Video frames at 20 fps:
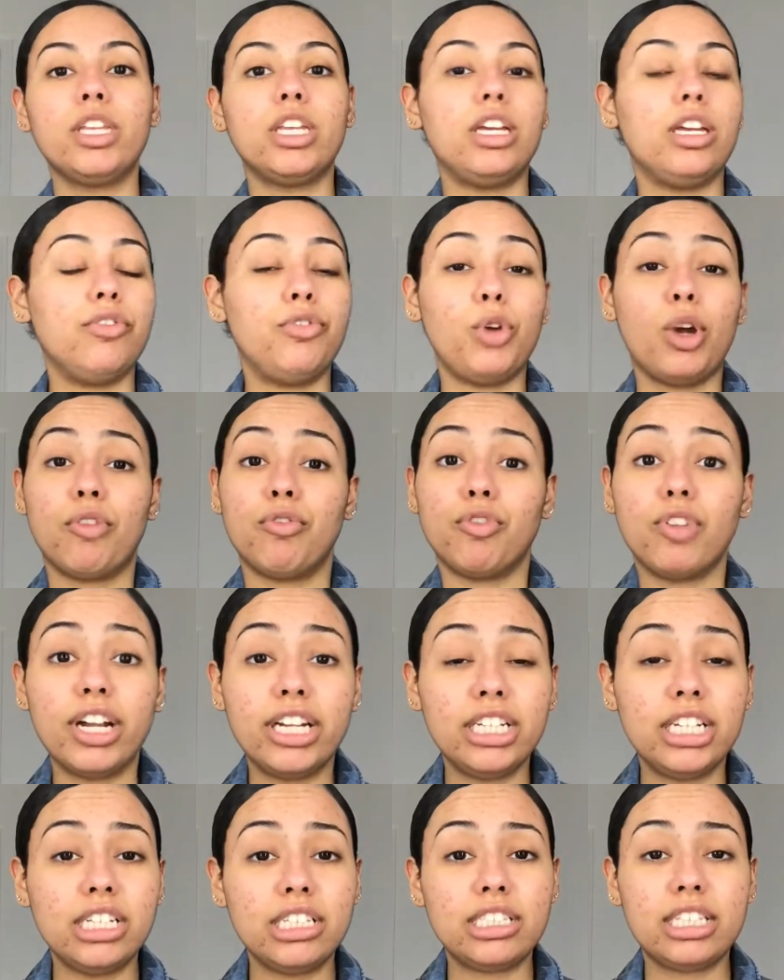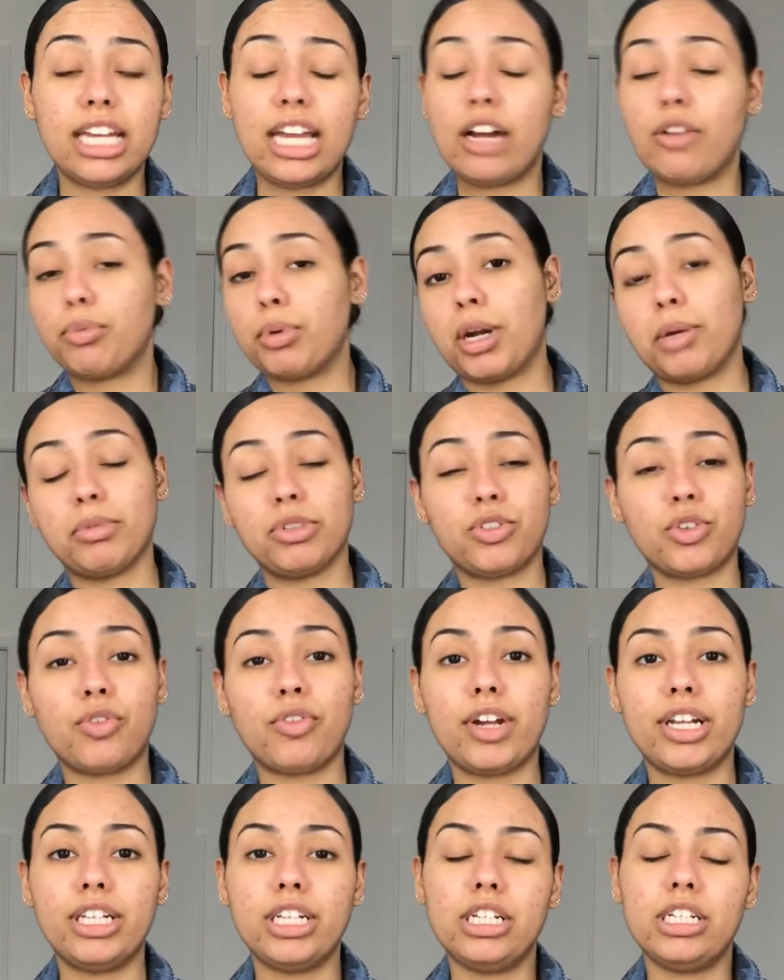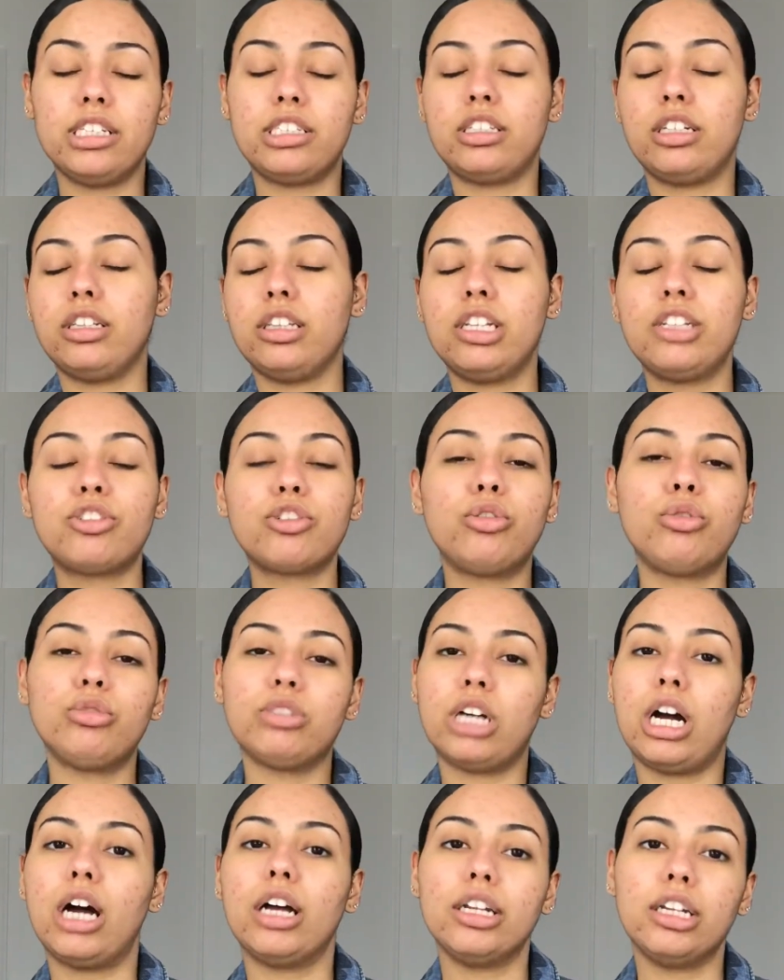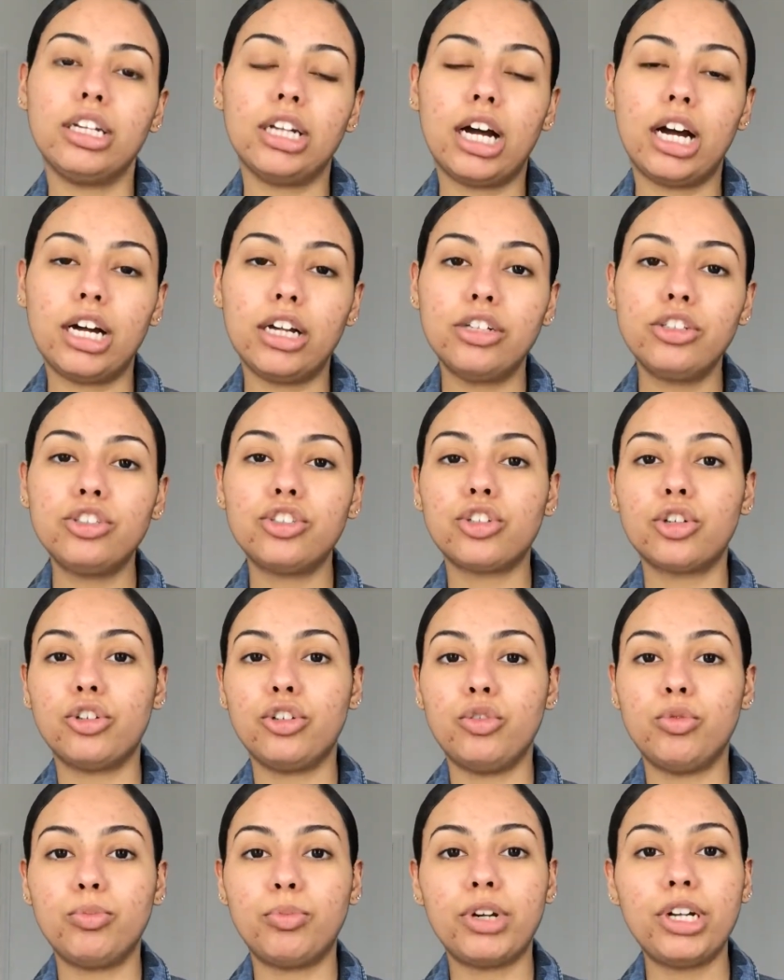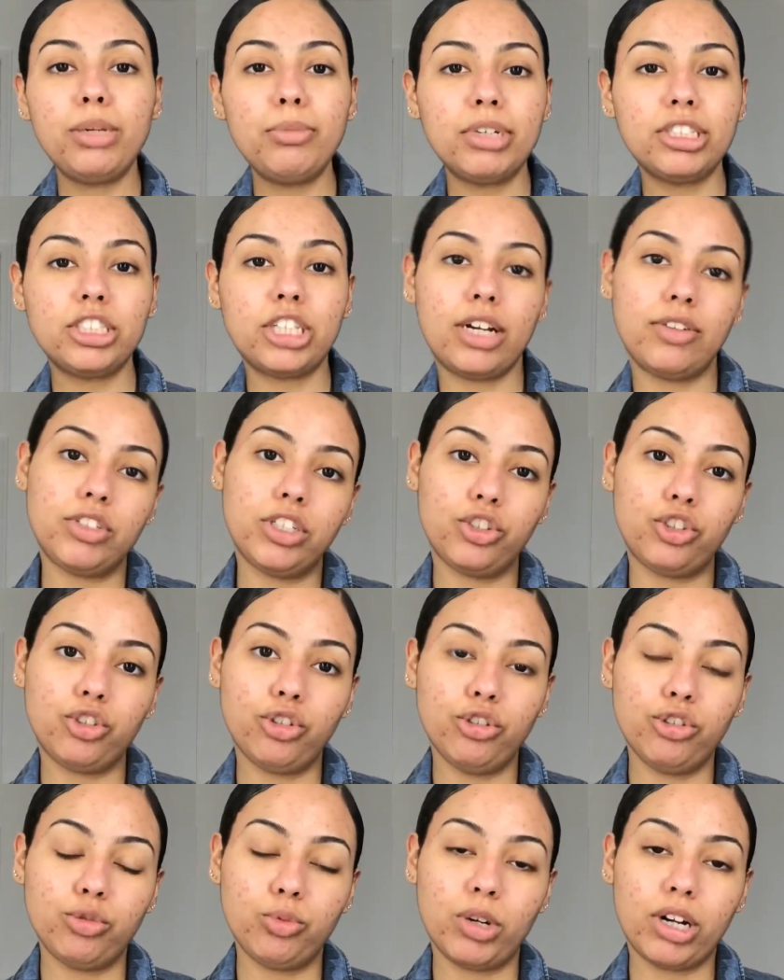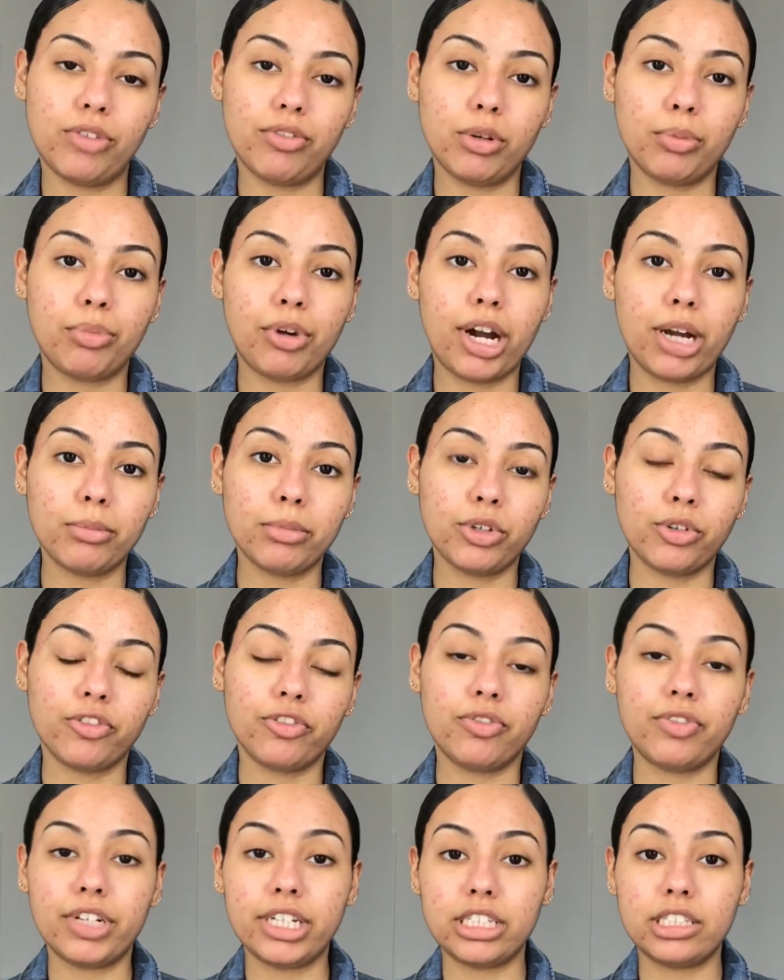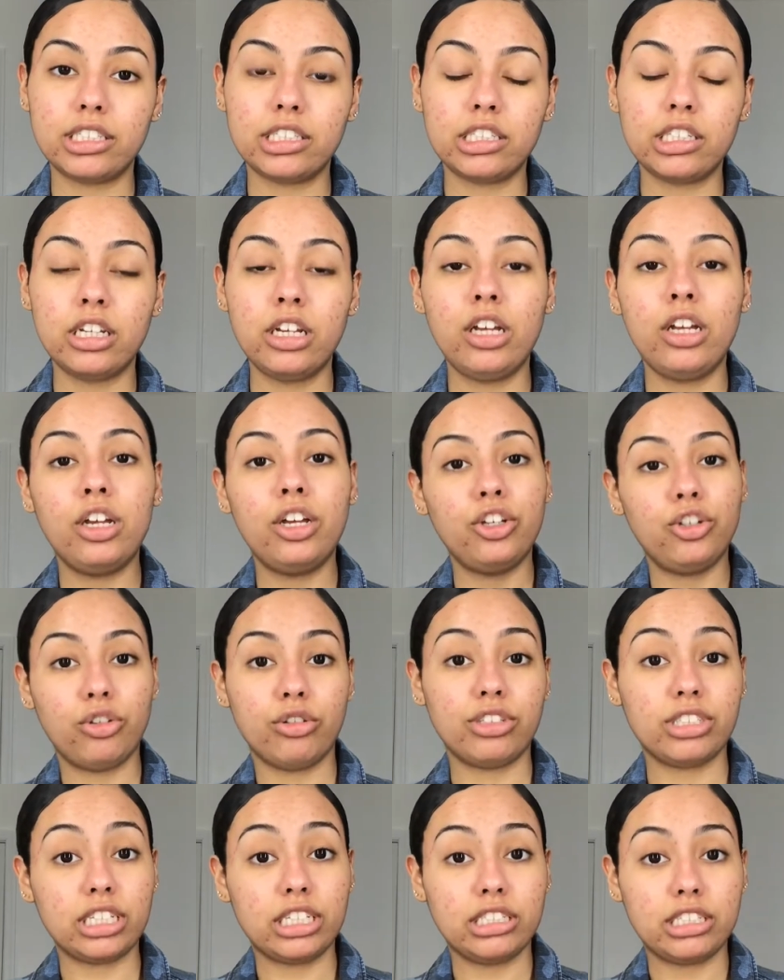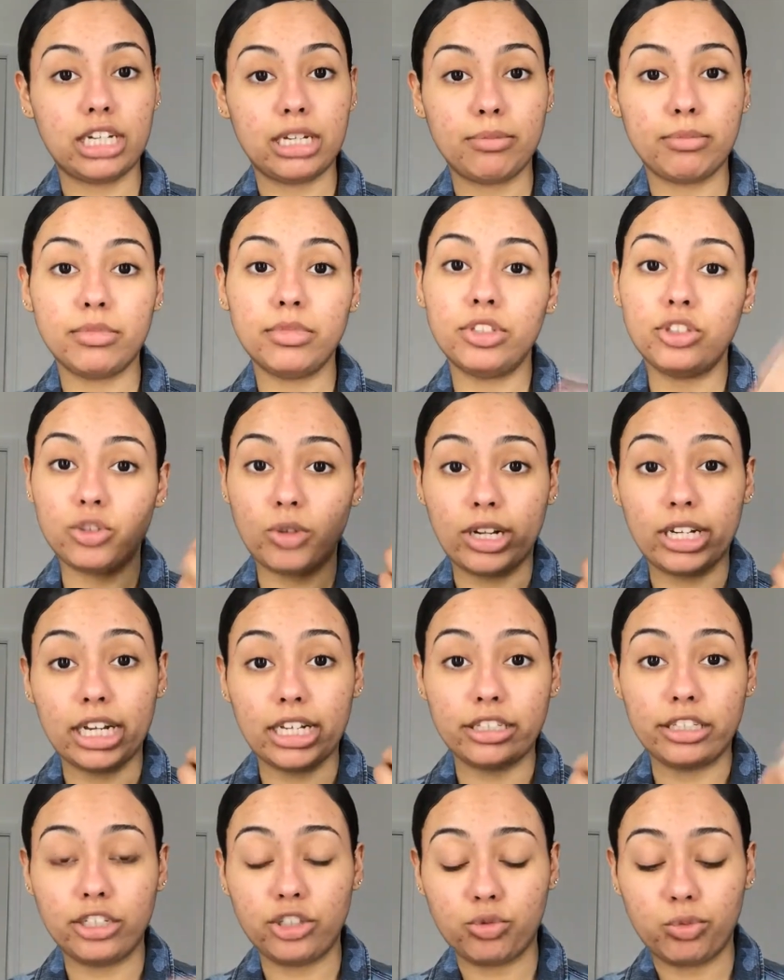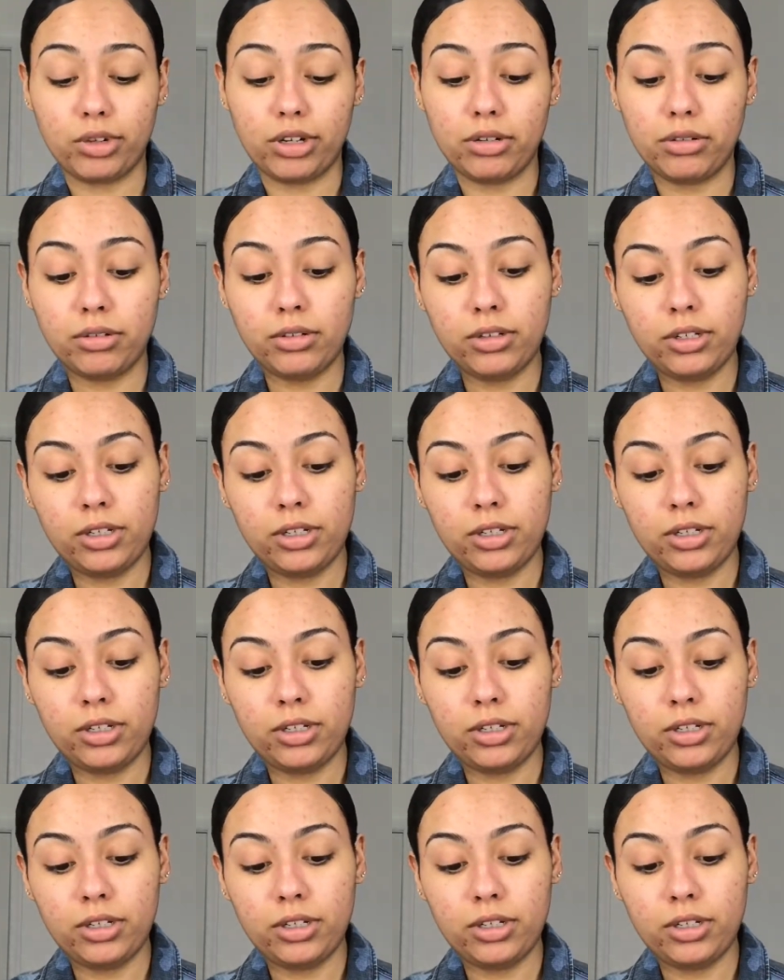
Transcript: If you have redness, they have primers for redness. The list goes on and on. So you pretty much have to choose whatever primer fits your skin type. So I like this one.